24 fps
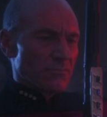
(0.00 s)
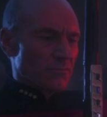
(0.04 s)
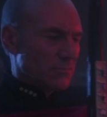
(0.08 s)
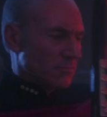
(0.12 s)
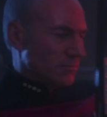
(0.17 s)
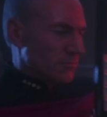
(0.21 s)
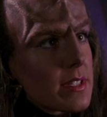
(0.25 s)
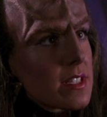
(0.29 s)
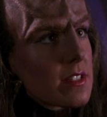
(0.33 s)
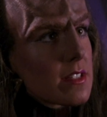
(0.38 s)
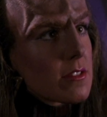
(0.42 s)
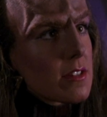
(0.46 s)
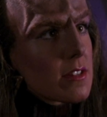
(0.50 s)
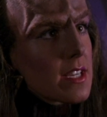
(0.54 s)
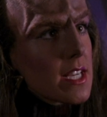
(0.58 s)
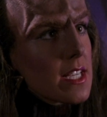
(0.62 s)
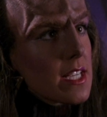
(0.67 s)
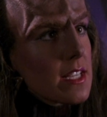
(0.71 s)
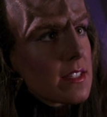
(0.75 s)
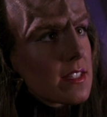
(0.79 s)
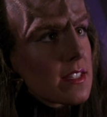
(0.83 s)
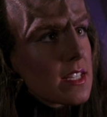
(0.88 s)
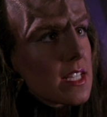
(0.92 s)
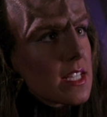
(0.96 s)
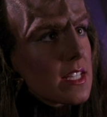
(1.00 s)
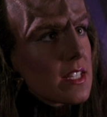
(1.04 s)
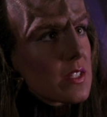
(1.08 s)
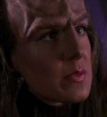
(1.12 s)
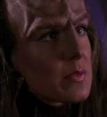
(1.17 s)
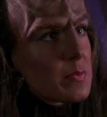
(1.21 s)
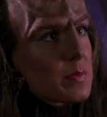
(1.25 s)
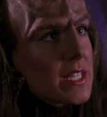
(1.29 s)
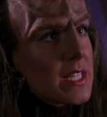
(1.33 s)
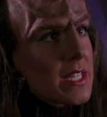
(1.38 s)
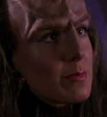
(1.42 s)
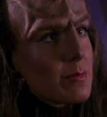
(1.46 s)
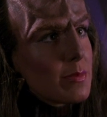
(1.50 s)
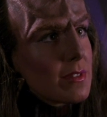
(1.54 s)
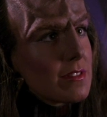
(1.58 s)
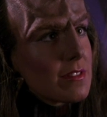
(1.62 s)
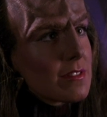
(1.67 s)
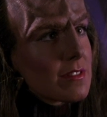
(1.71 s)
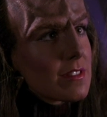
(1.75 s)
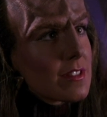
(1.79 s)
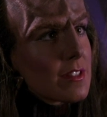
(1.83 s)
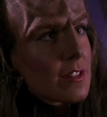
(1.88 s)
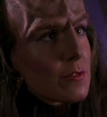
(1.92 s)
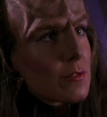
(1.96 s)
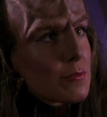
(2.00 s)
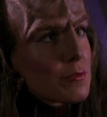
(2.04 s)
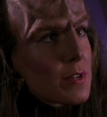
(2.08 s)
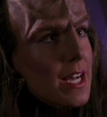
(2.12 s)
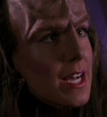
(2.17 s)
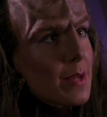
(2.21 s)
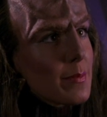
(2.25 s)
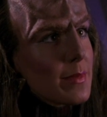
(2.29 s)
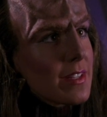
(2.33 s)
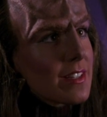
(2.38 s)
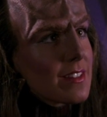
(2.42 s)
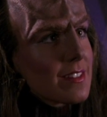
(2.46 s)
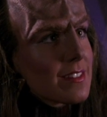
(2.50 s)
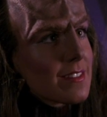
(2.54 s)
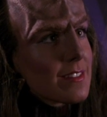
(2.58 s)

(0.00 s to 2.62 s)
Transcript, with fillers: Things get even more complicated when Worf, claiming